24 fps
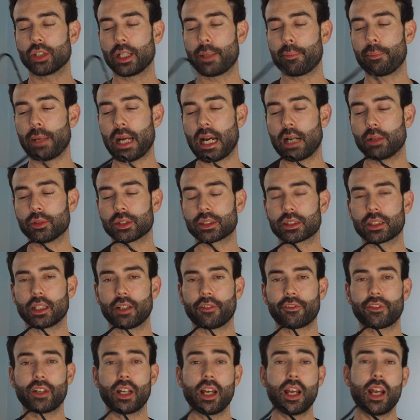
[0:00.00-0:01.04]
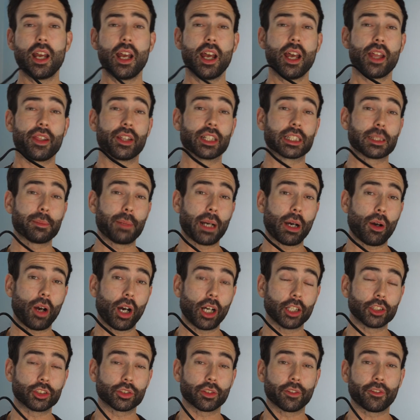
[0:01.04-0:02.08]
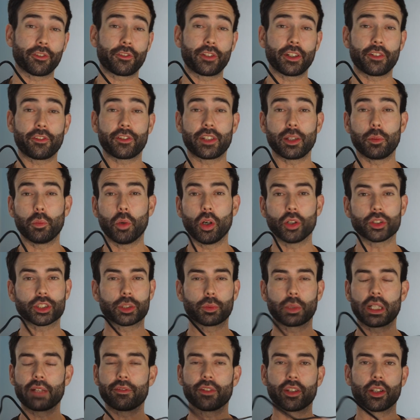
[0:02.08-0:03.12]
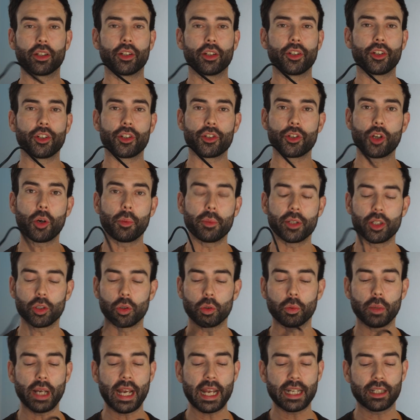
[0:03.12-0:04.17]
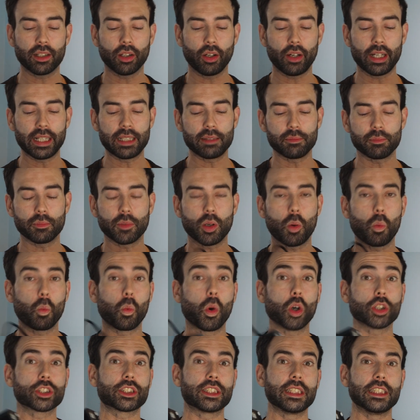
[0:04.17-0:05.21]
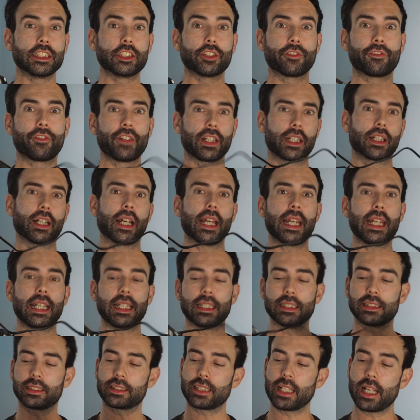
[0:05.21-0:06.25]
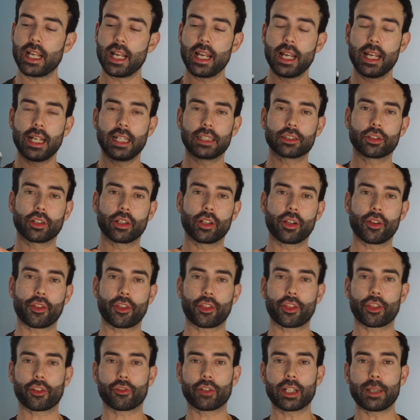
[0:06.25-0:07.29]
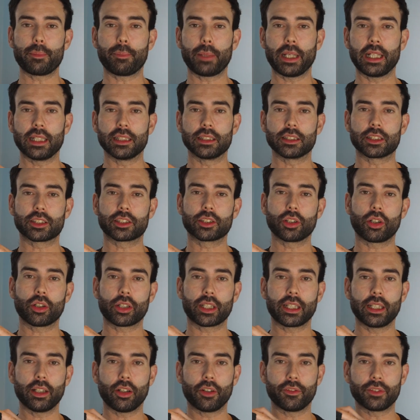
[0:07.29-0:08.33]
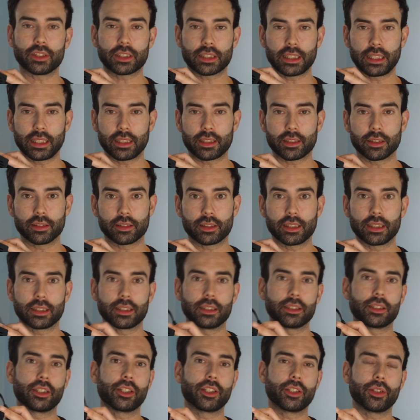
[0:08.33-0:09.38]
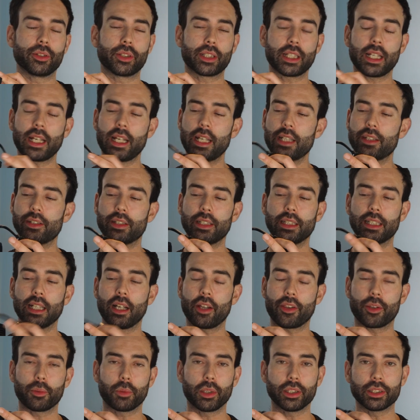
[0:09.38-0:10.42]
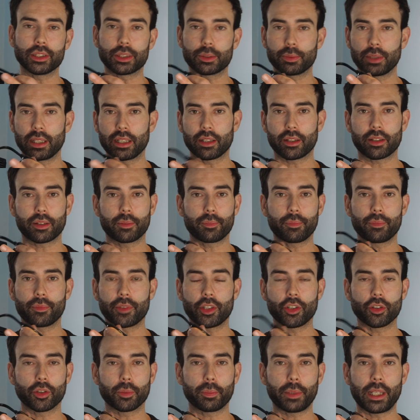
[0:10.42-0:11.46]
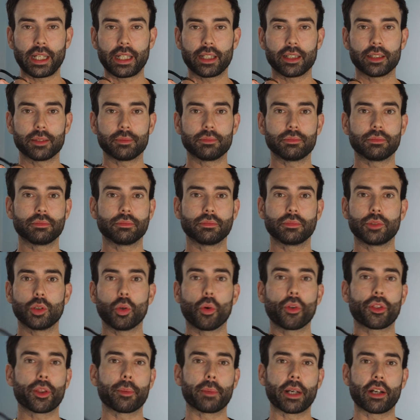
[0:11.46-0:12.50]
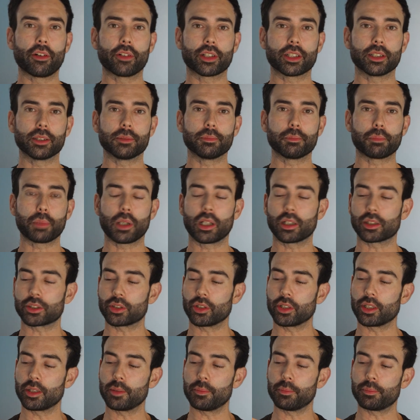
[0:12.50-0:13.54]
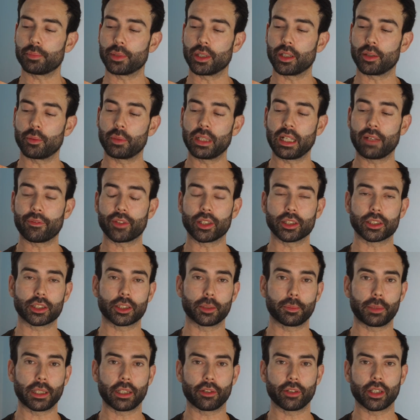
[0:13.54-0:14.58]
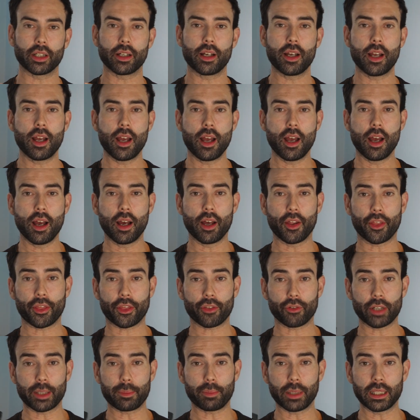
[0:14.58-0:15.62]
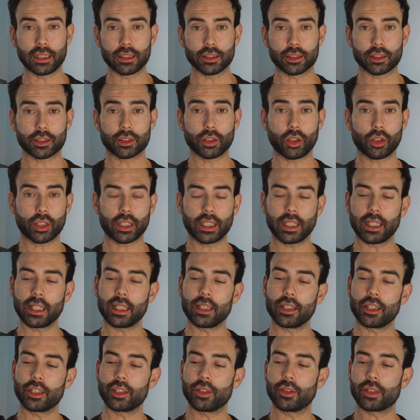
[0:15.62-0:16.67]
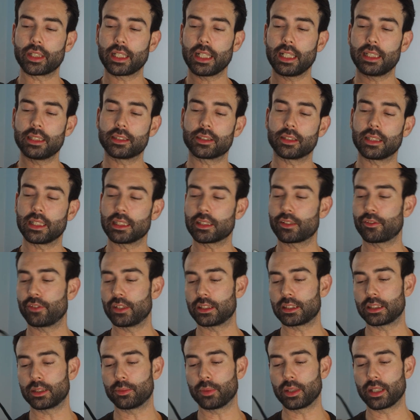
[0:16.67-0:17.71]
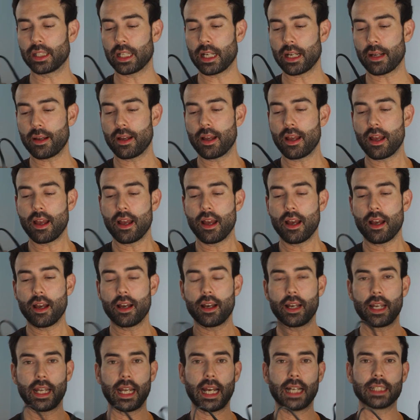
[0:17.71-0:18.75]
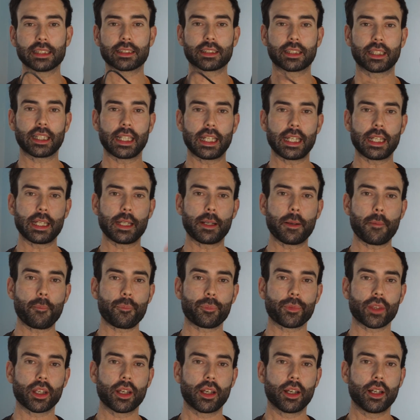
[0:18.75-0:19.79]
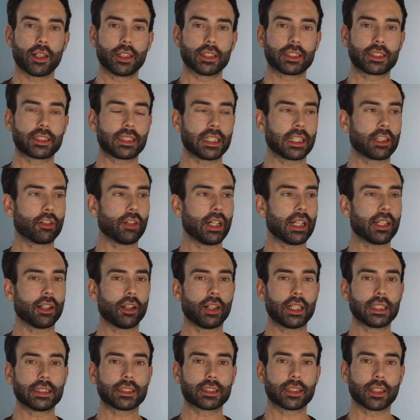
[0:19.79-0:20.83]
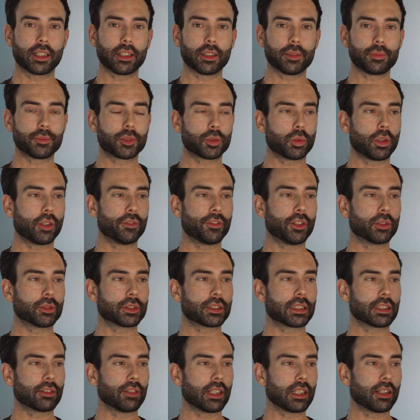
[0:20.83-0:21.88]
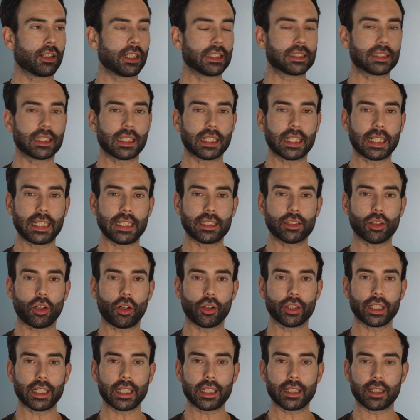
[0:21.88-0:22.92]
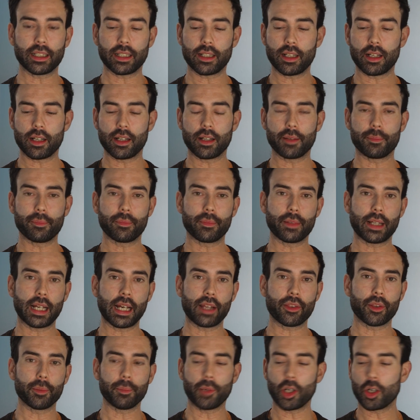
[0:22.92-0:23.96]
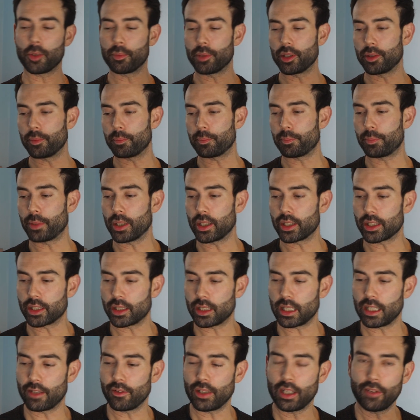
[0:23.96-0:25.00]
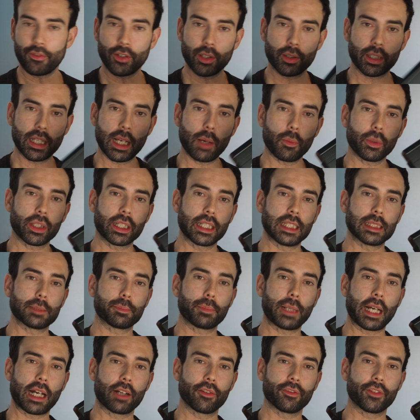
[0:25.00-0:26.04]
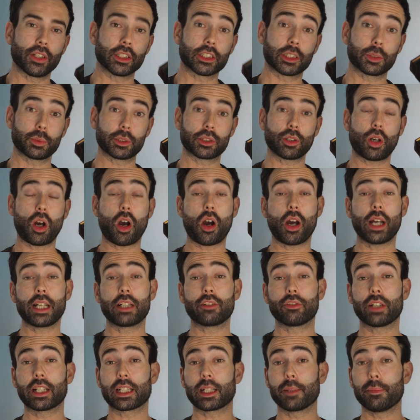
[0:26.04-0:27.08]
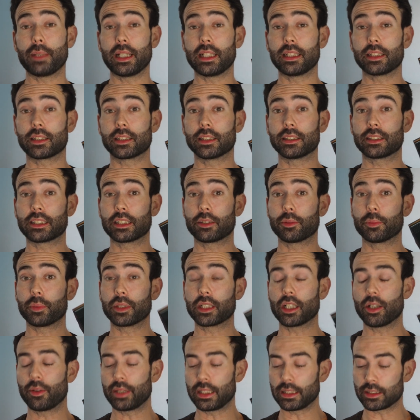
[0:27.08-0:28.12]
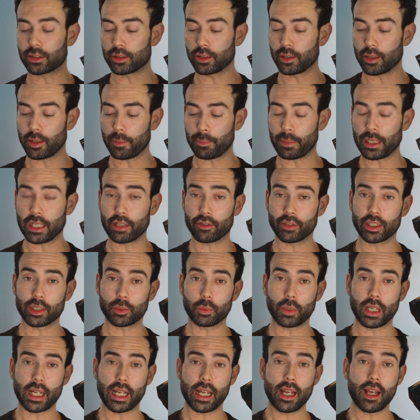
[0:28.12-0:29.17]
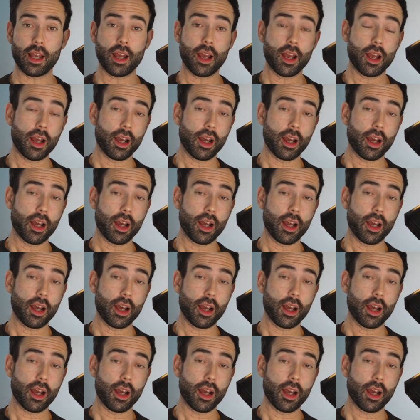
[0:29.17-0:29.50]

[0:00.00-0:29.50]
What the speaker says: try and power stuff that's about 150 watts, or whatever the nominal headline wattage figure is. It's got a 3-pin socket, obviously, because this is the UK. You can get other ones with European, North American plugs on them, but we have the superior 3-pin socket in the UK, so that's fitted with that. It has the cigarette lighter, 12 volt cigarette lighter lead on it at the moment. But if you get one of these power inverters, which I highly recommend considering we're going into a period where